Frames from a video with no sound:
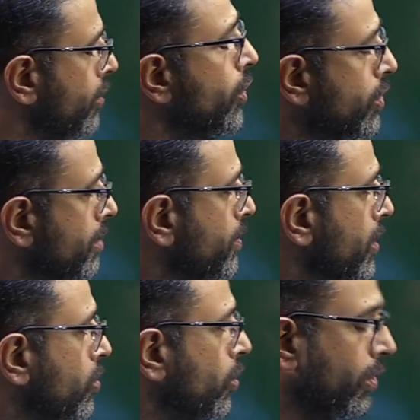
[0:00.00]
newton
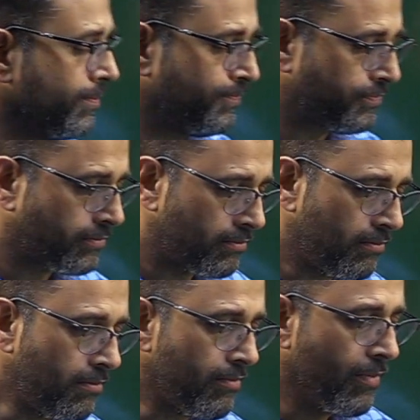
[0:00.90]
per coulomb.
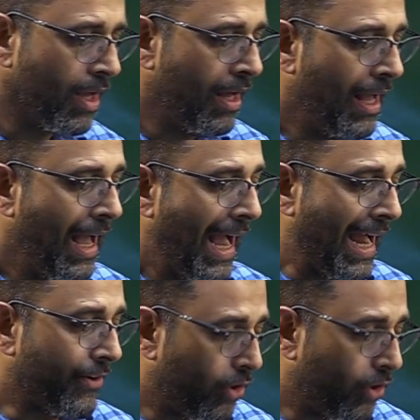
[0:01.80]
And